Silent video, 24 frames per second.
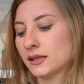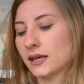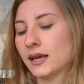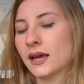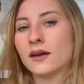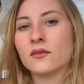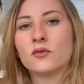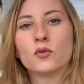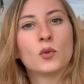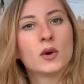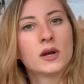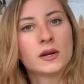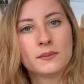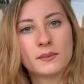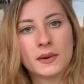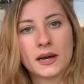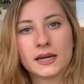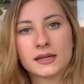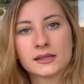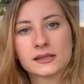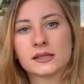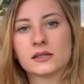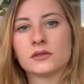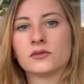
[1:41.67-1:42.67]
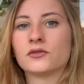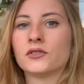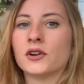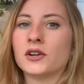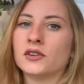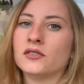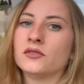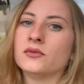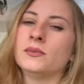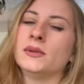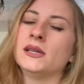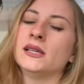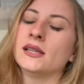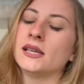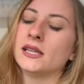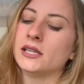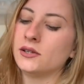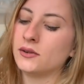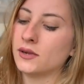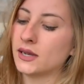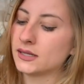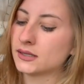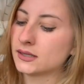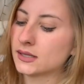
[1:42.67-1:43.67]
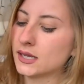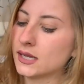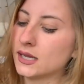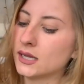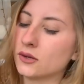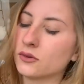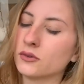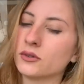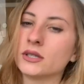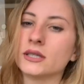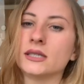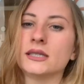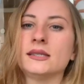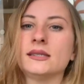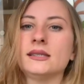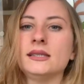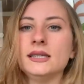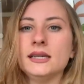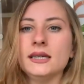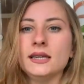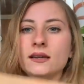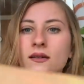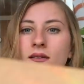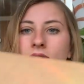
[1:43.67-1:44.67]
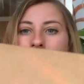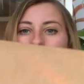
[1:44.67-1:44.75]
I have one box in front of me that you guys can't really see.